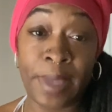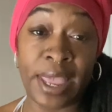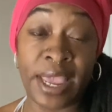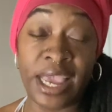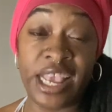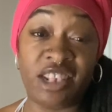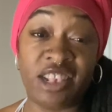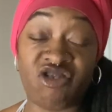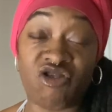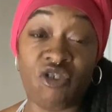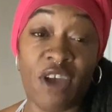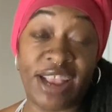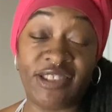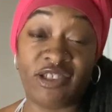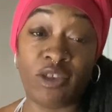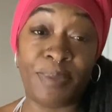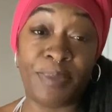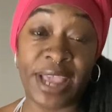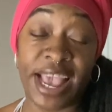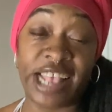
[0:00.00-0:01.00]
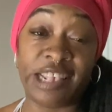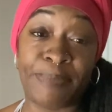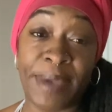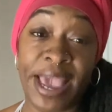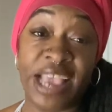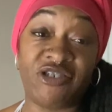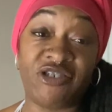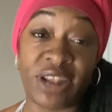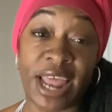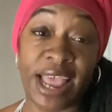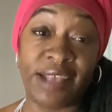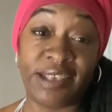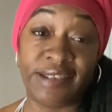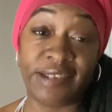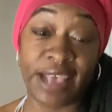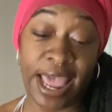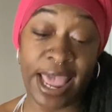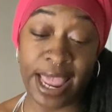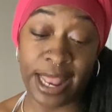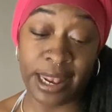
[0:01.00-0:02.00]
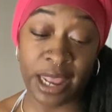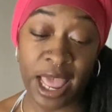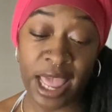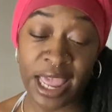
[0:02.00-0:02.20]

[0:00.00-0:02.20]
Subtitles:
he's trying to be as patient as he can.